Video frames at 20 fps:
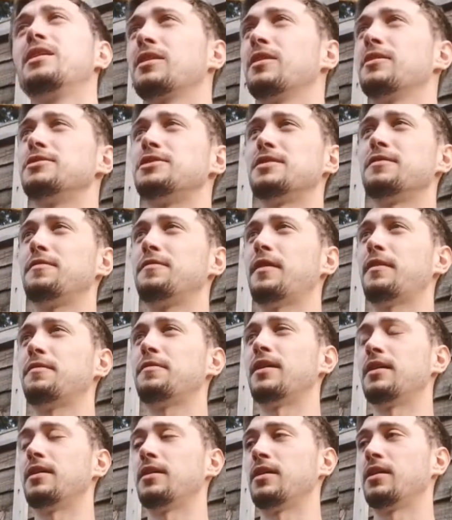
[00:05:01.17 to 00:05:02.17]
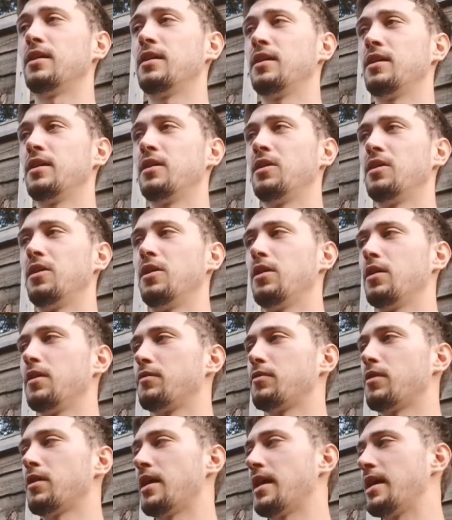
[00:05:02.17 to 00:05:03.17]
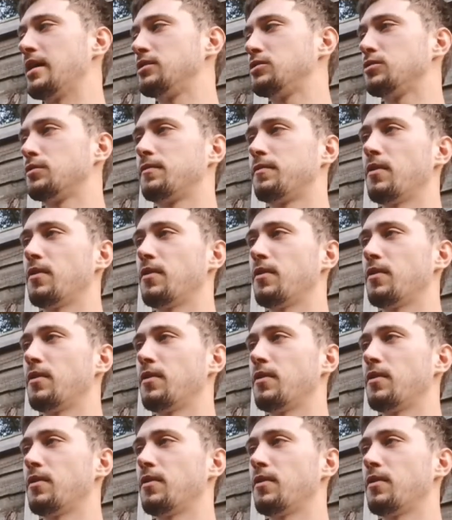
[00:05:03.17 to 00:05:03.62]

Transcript: close to 50 over our heads all